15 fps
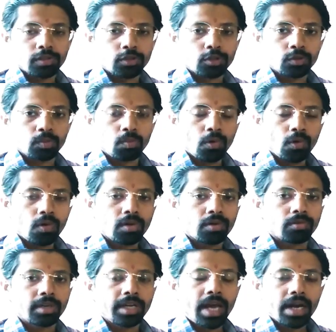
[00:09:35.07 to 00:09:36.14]
smoke
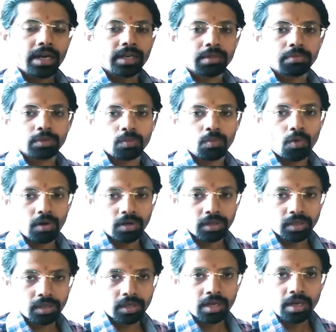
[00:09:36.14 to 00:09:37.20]
reacted with the
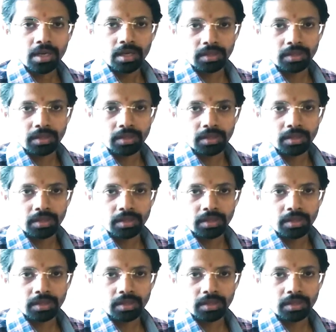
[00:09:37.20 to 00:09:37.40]
water,